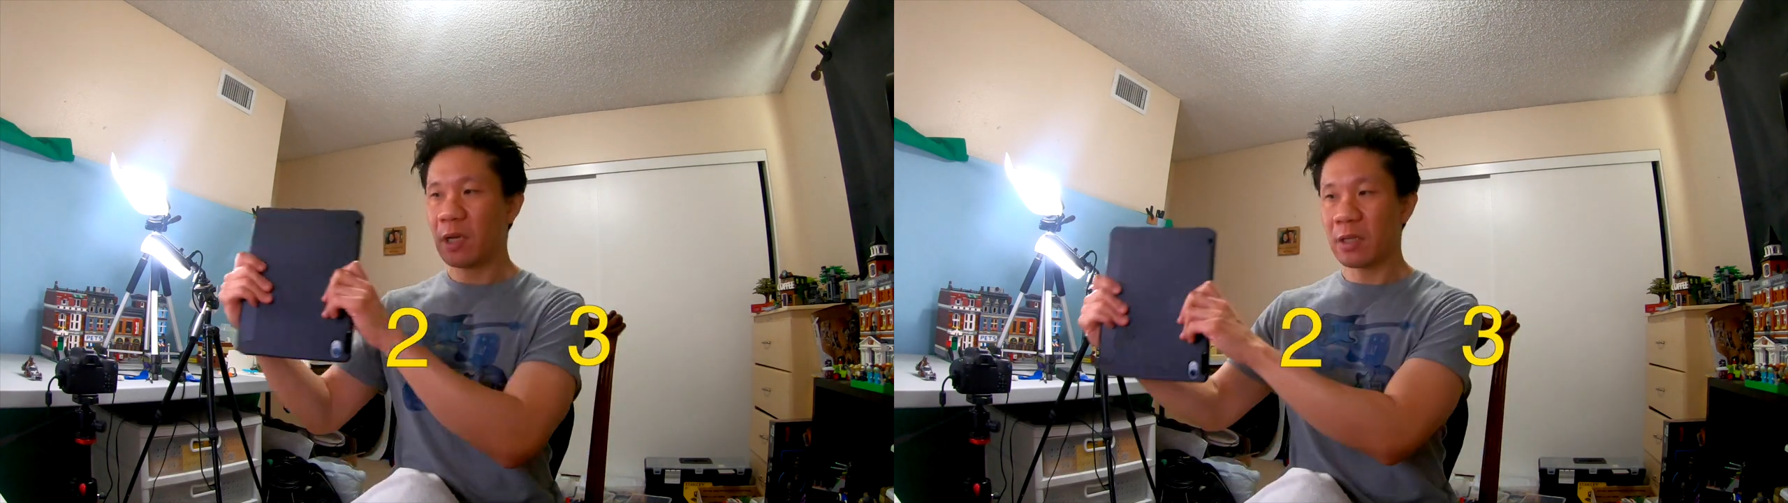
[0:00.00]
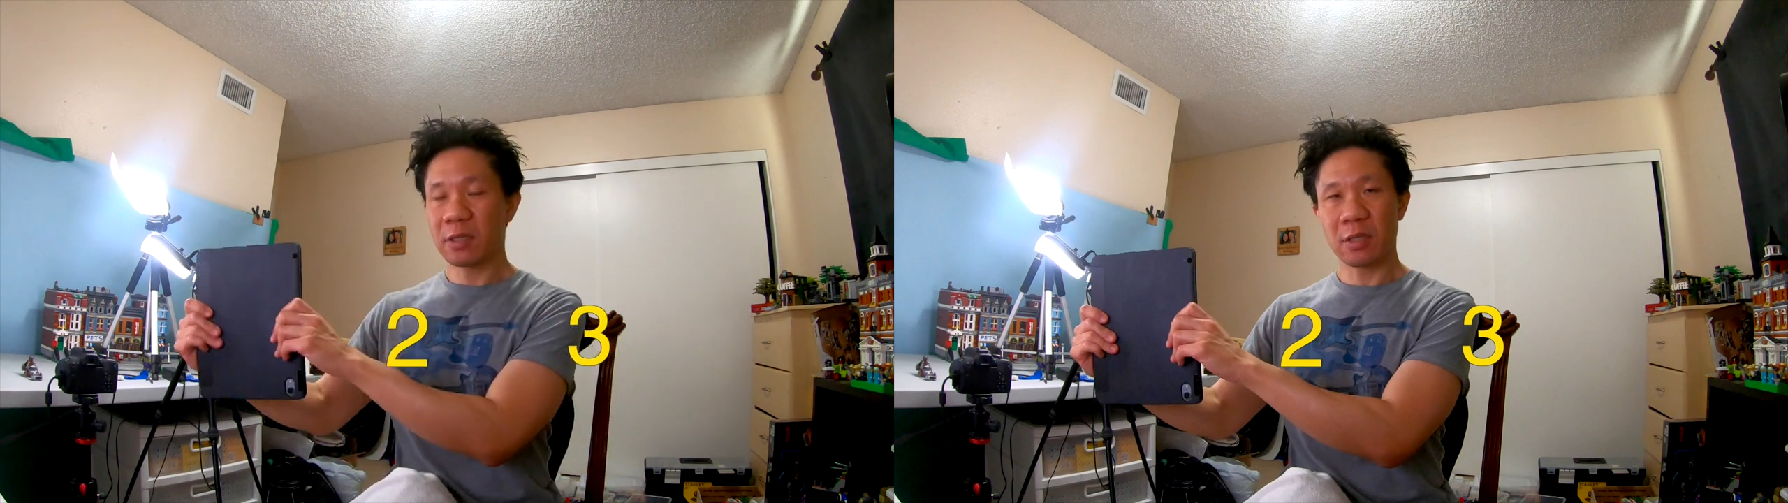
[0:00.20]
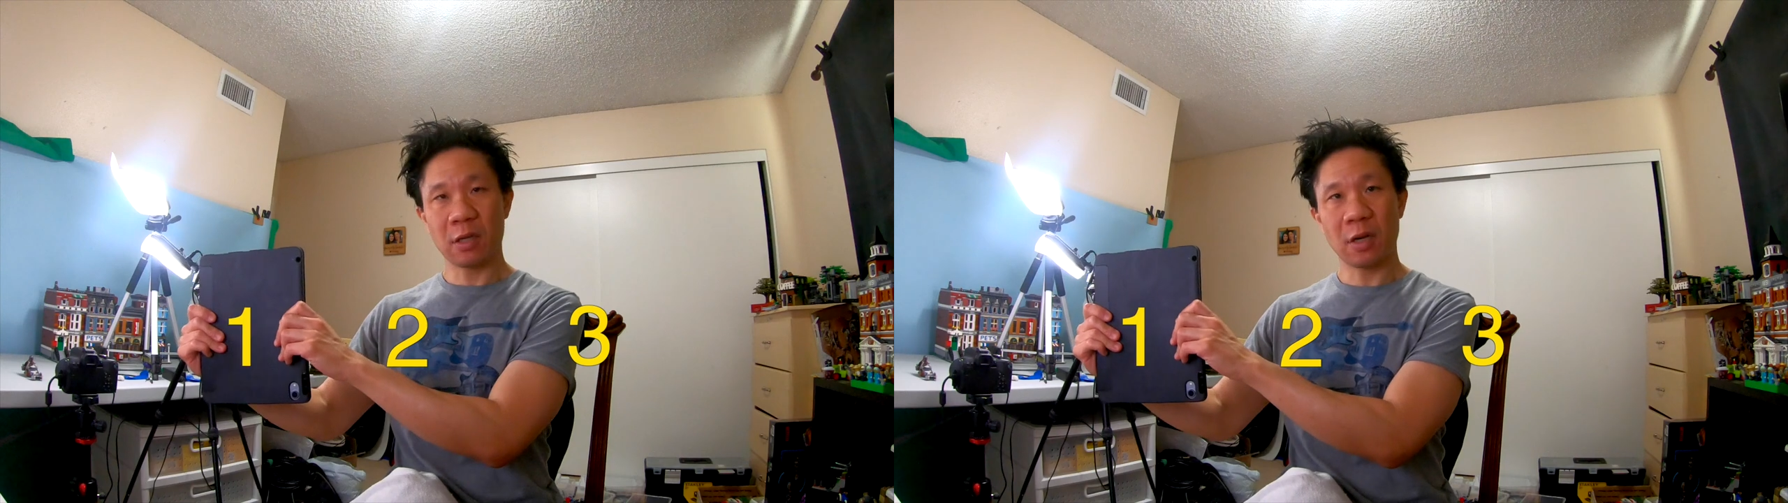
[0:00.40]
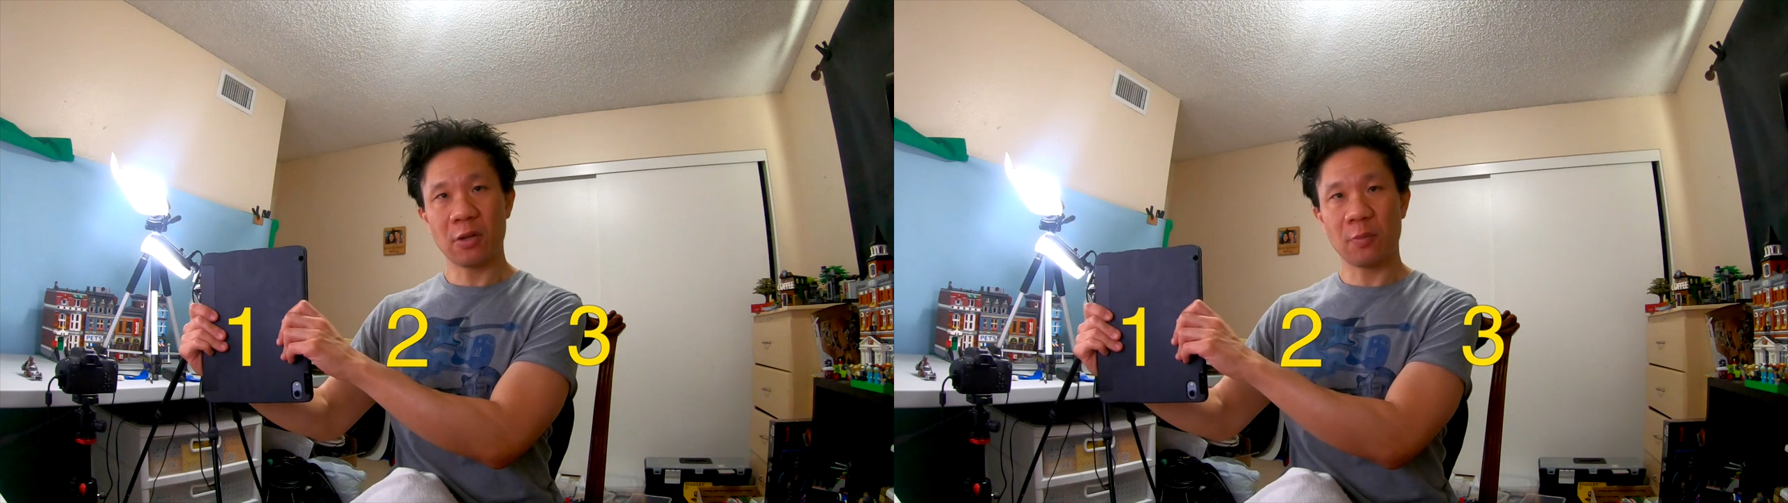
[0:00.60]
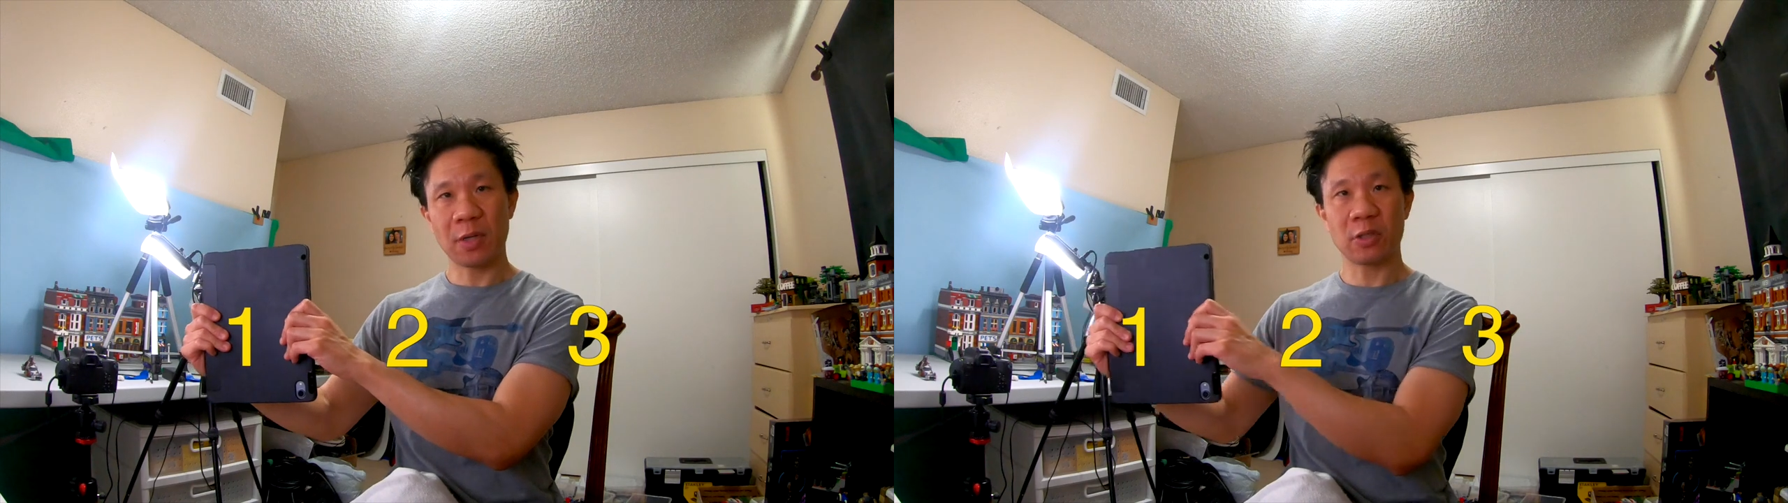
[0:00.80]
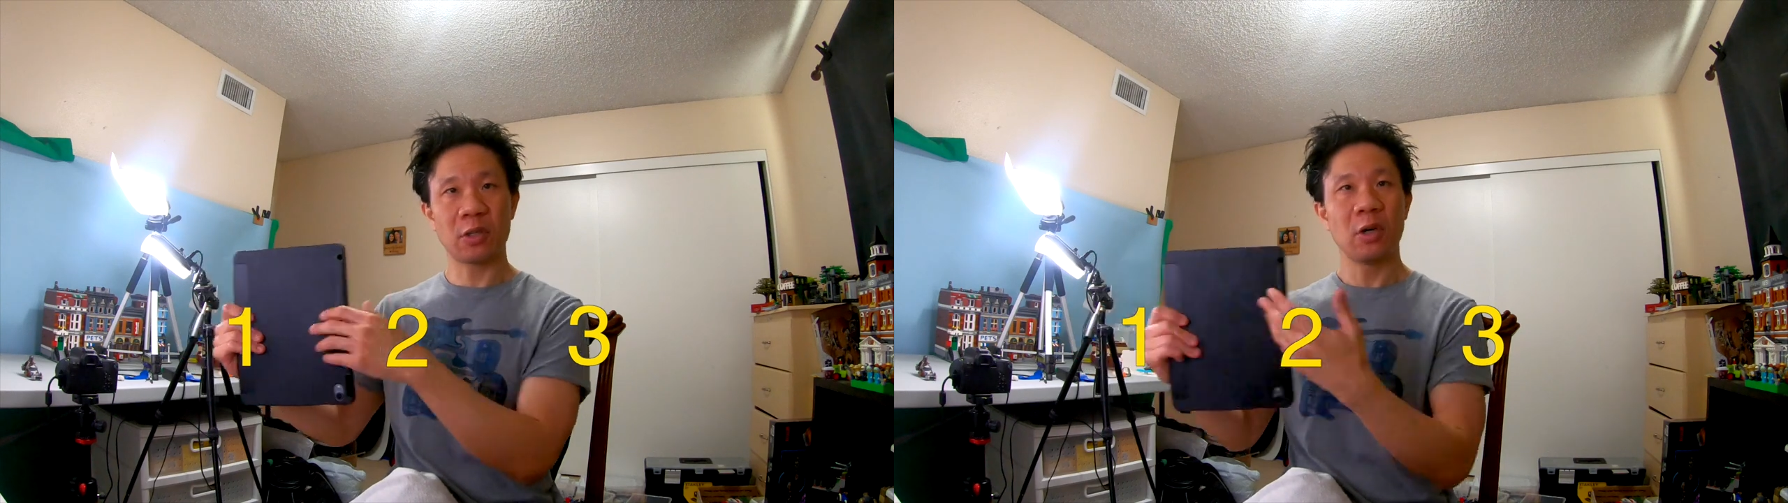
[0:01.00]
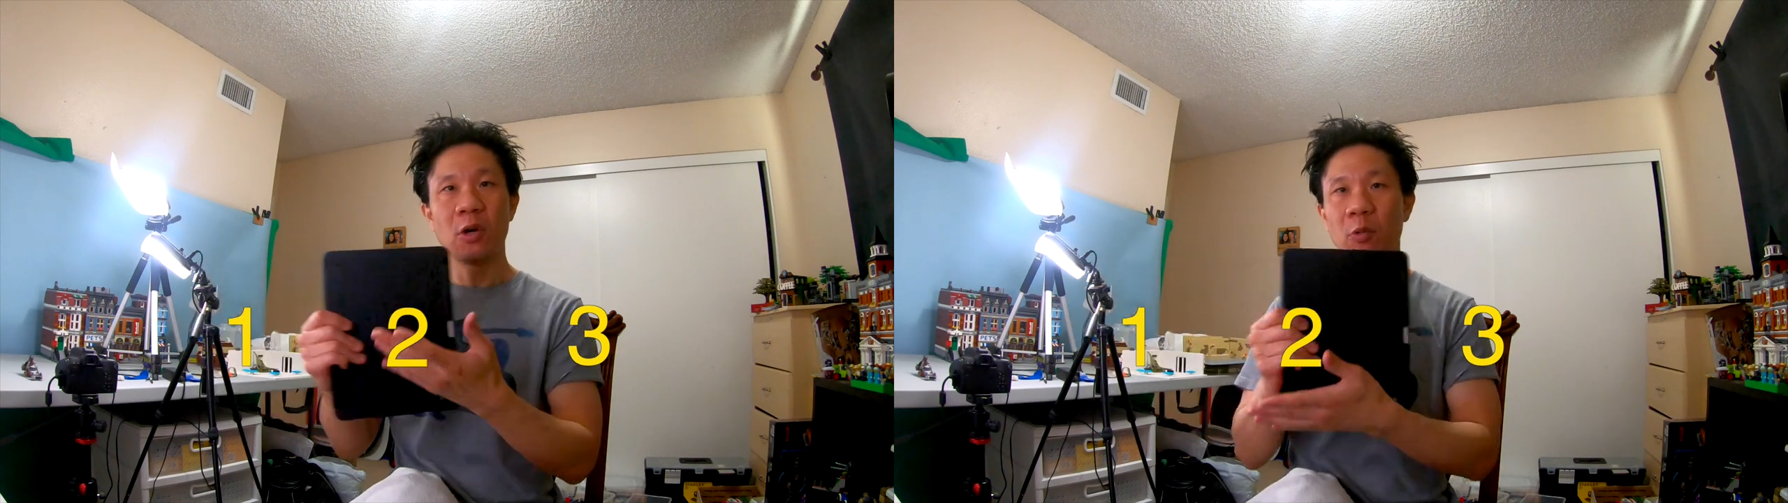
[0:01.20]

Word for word: this is another picture.